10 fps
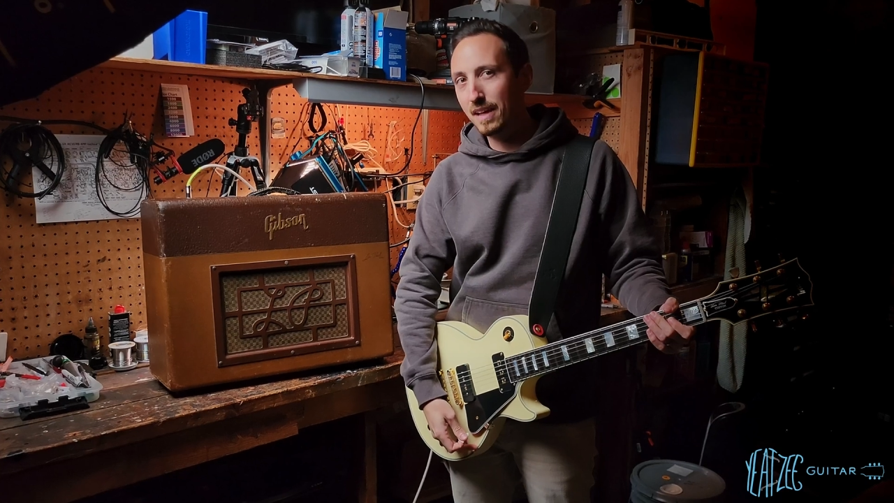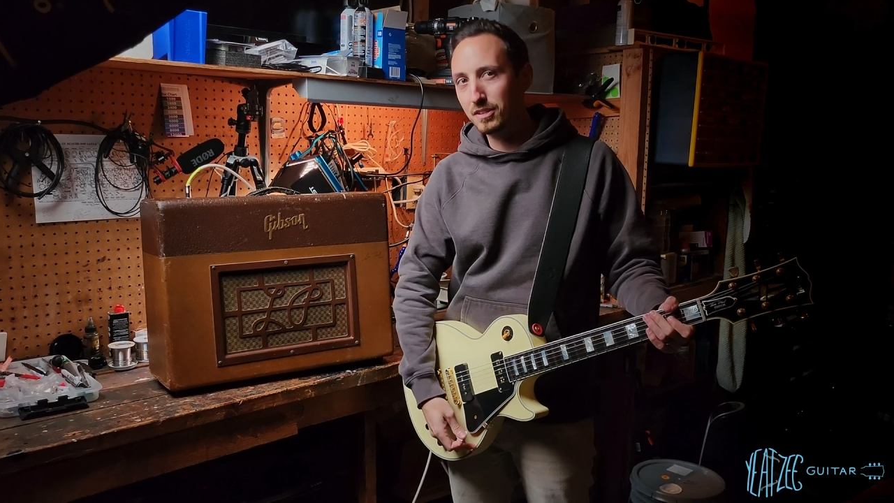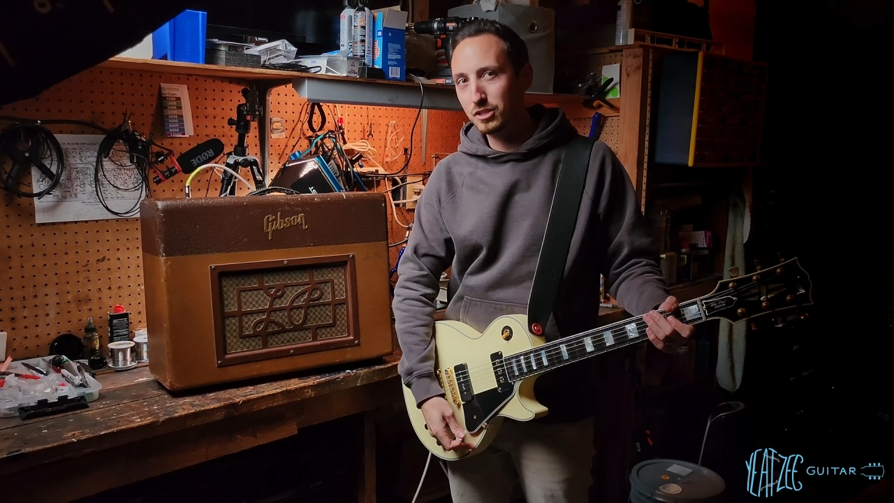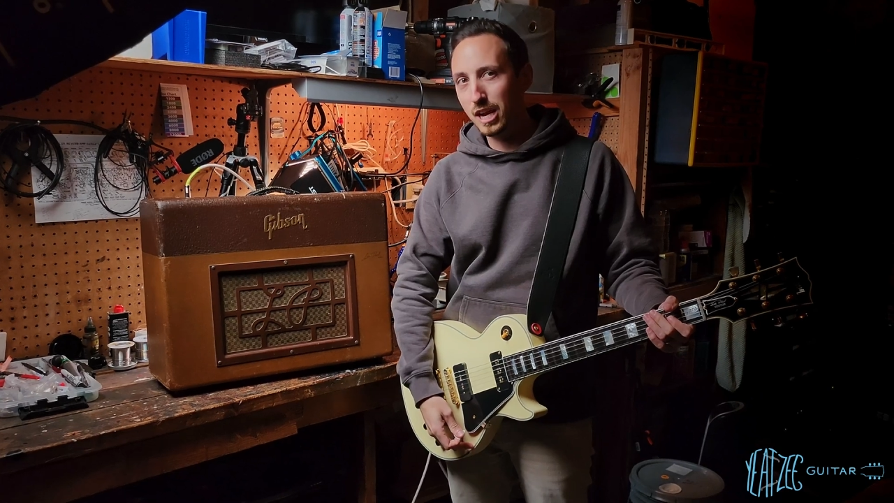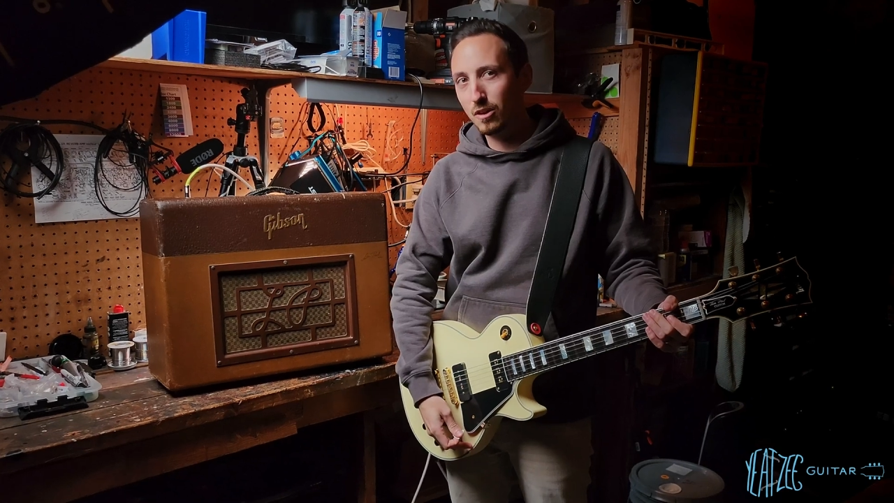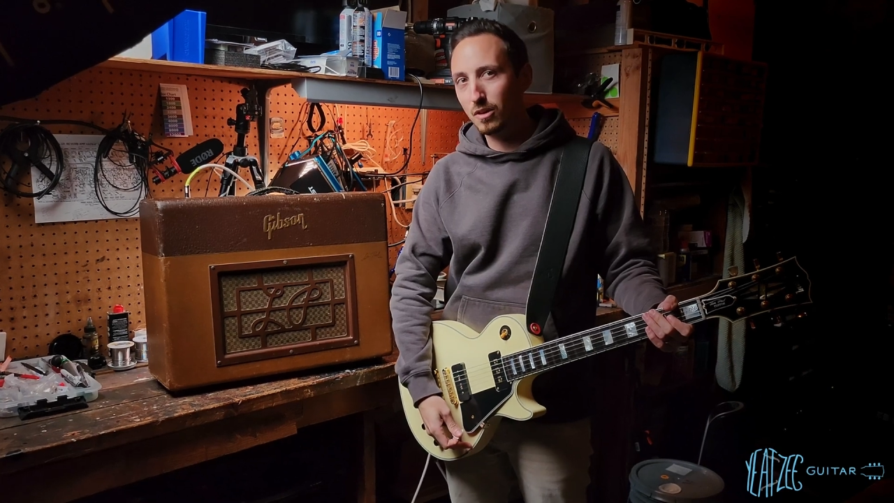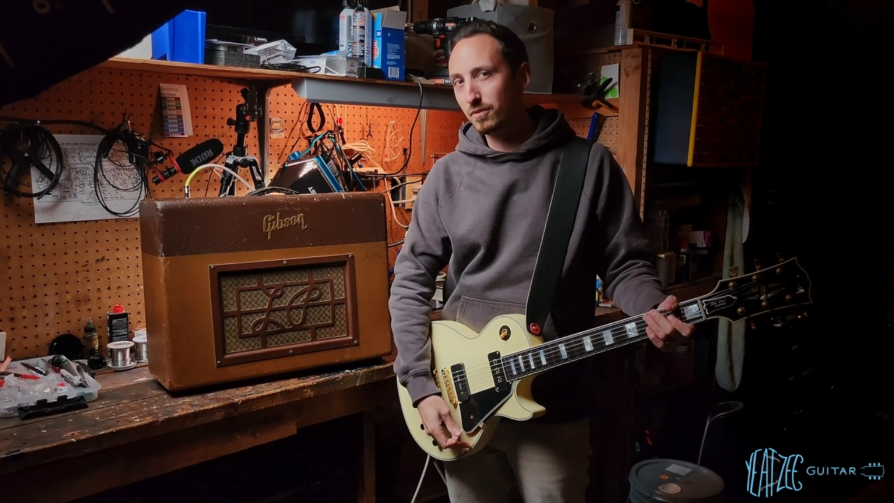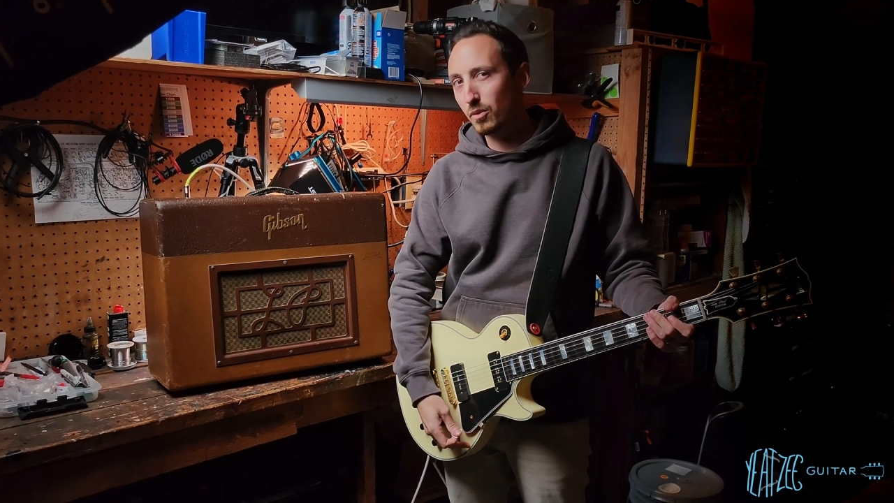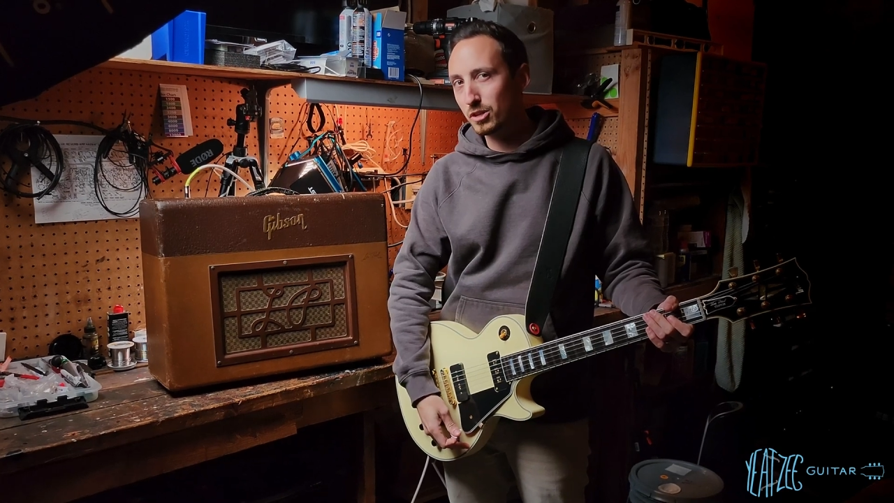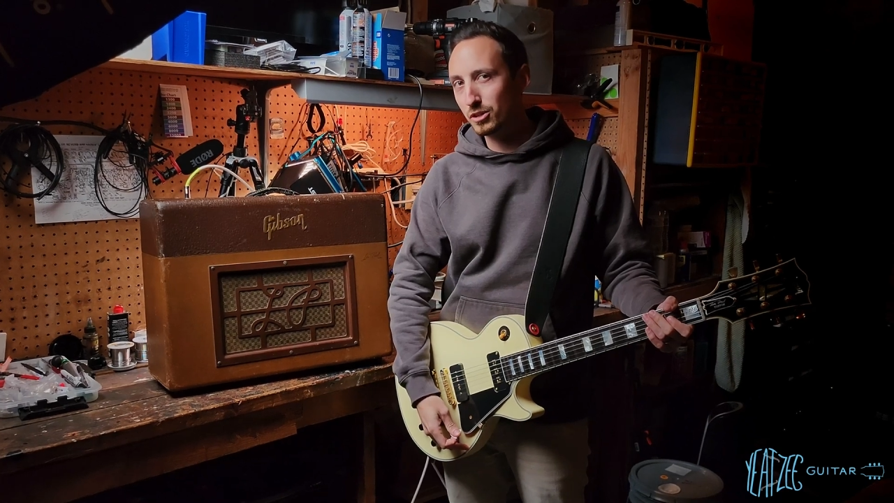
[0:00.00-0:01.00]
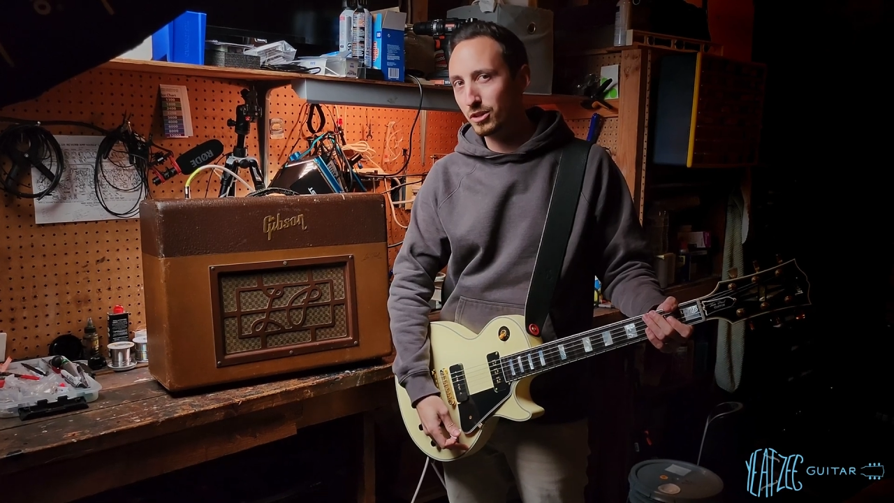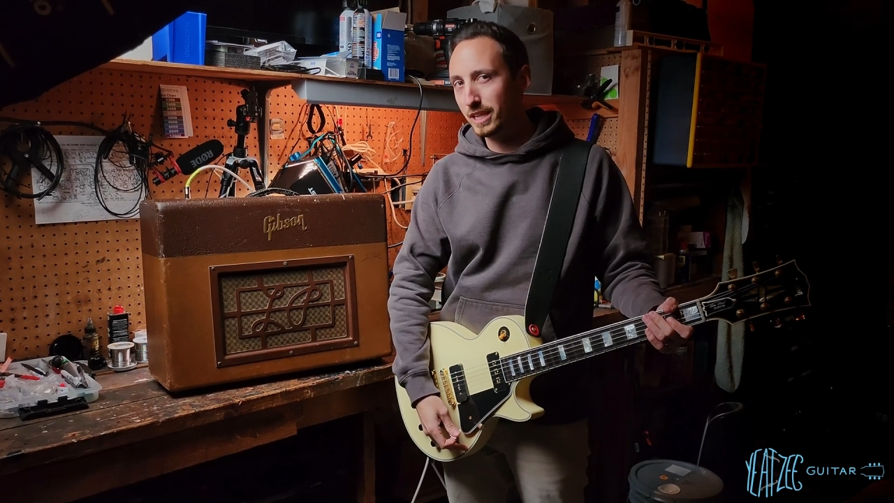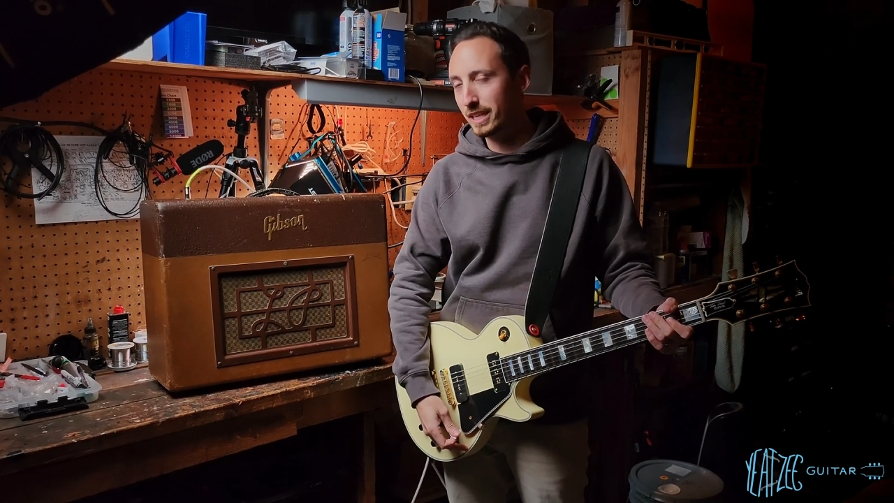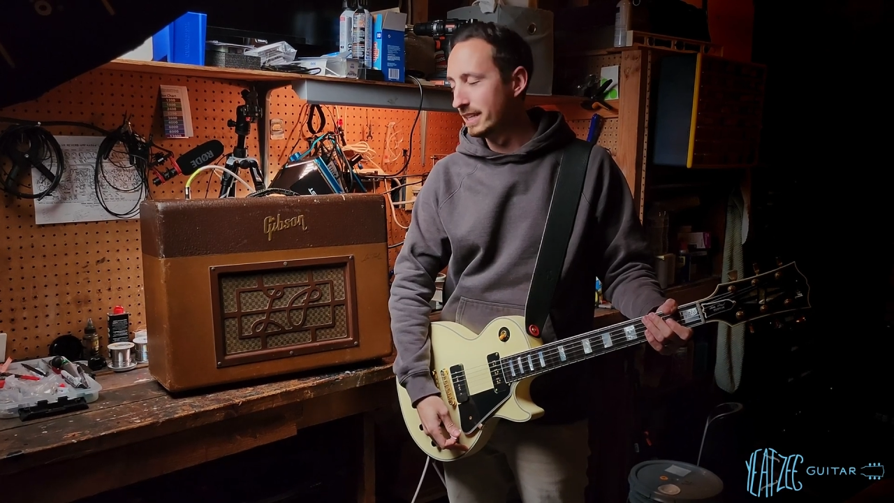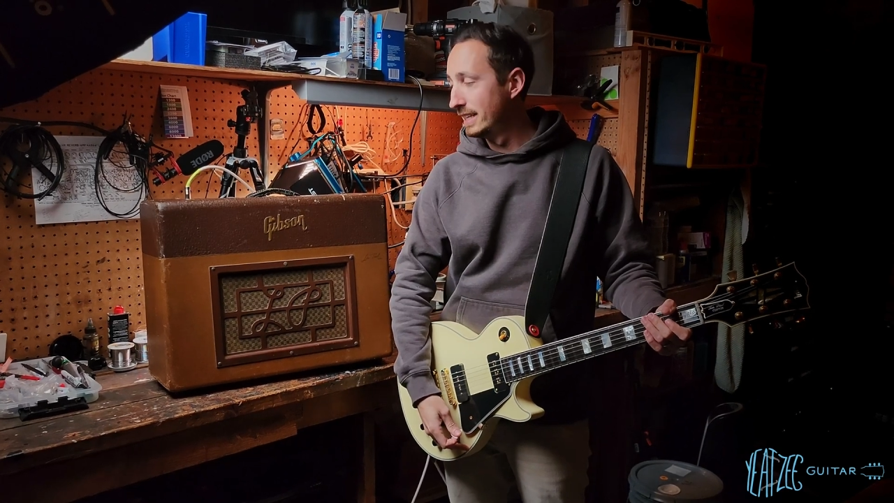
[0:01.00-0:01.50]
this channel,
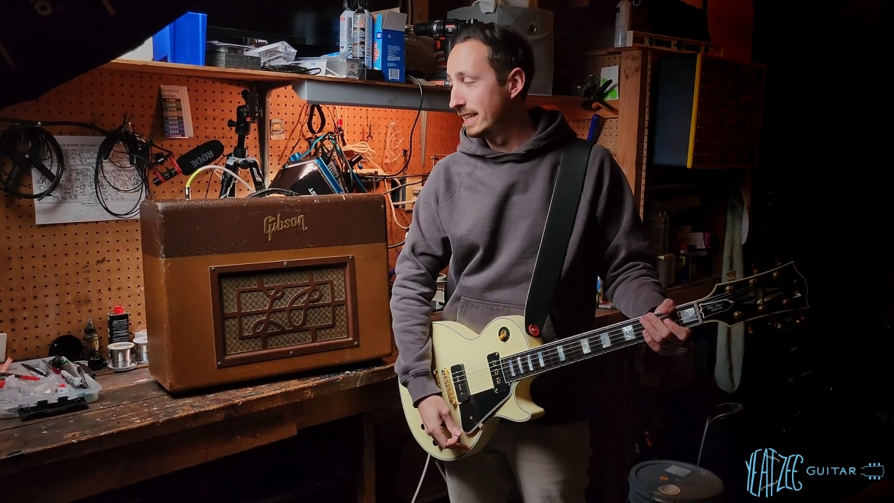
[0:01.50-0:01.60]
unfortunately,